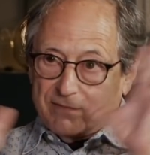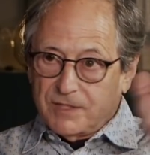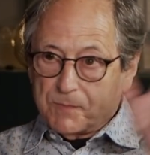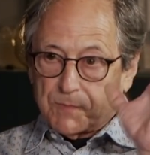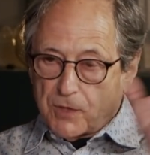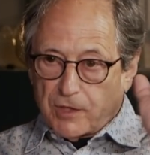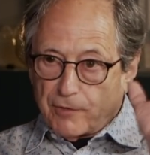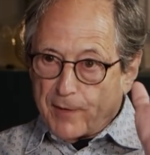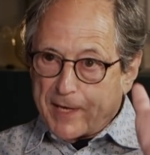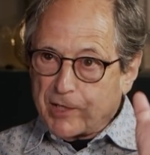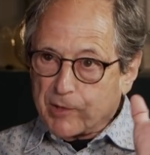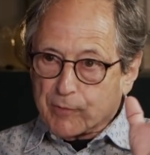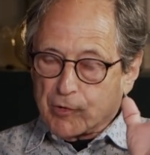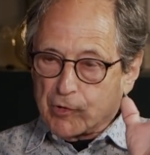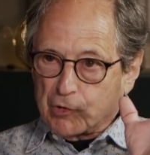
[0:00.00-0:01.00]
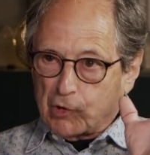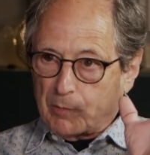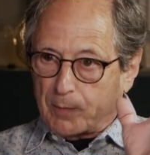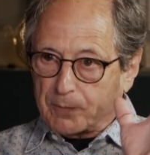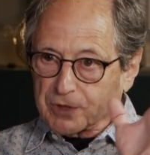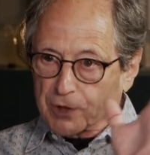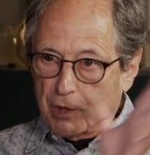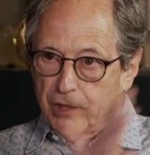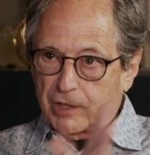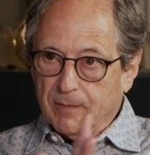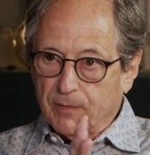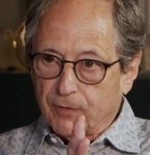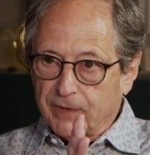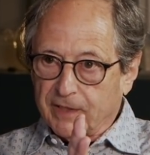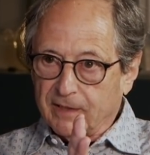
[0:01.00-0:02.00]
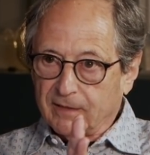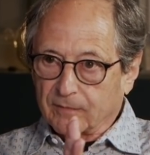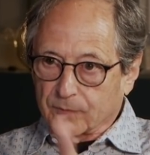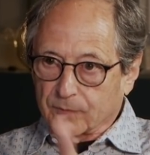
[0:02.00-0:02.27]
was on a radio program. It was early in the morning. It